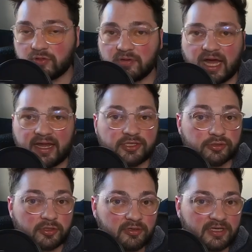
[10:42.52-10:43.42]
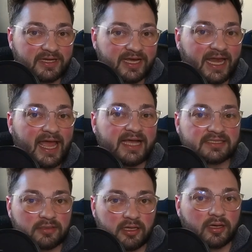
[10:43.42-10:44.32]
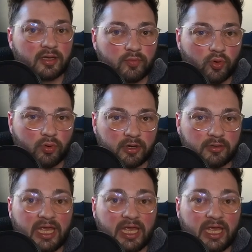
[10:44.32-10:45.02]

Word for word: got a Dragunity Knight Ascalon on board